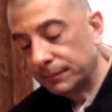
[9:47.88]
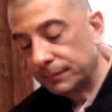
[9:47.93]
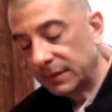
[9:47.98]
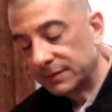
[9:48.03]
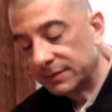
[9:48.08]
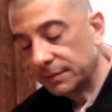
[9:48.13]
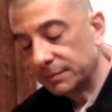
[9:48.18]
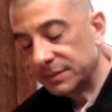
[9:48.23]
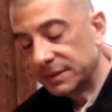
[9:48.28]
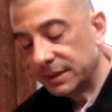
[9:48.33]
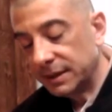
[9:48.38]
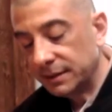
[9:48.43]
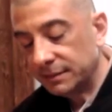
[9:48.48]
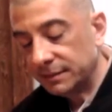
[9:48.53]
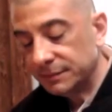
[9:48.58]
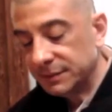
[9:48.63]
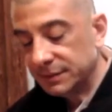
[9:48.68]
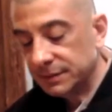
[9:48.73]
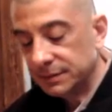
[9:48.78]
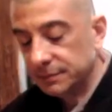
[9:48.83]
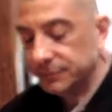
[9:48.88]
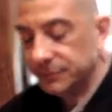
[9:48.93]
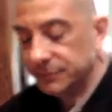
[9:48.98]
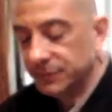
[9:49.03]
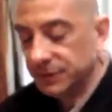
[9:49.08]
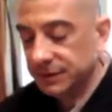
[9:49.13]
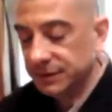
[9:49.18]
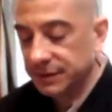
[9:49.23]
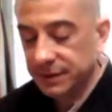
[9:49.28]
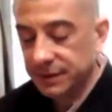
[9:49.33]
Sometimes
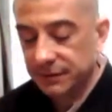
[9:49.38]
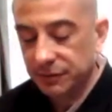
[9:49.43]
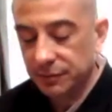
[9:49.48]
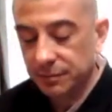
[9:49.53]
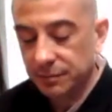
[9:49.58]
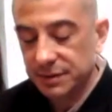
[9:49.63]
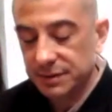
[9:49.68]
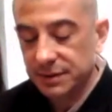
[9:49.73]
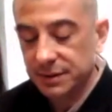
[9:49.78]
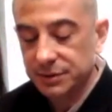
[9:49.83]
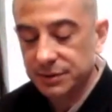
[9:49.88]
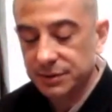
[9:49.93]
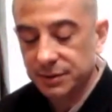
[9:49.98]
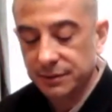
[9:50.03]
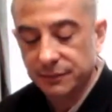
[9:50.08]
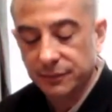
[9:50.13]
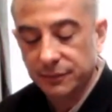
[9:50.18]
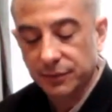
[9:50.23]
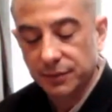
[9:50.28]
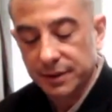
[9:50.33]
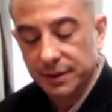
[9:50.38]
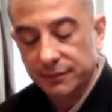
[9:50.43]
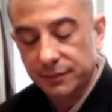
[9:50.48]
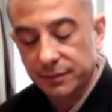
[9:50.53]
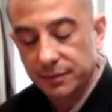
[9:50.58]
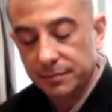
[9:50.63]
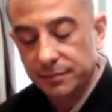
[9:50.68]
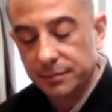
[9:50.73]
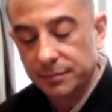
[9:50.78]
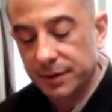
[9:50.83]
just a different position for a
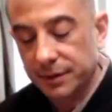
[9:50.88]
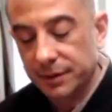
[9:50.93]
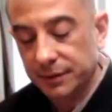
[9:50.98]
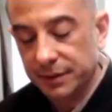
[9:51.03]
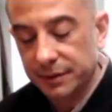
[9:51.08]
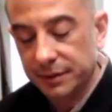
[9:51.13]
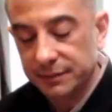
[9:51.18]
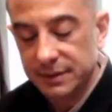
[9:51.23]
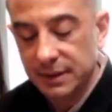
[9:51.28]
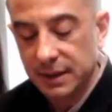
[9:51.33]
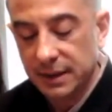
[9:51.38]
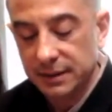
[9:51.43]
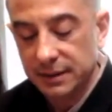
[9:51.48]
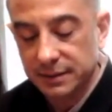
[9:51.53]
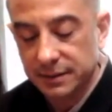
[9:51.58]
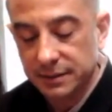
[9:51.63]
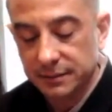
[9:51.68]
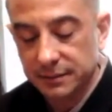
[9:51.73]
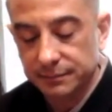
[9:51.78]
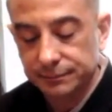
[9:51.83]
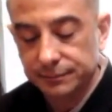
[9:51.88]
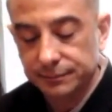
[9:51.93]
different period of Zazen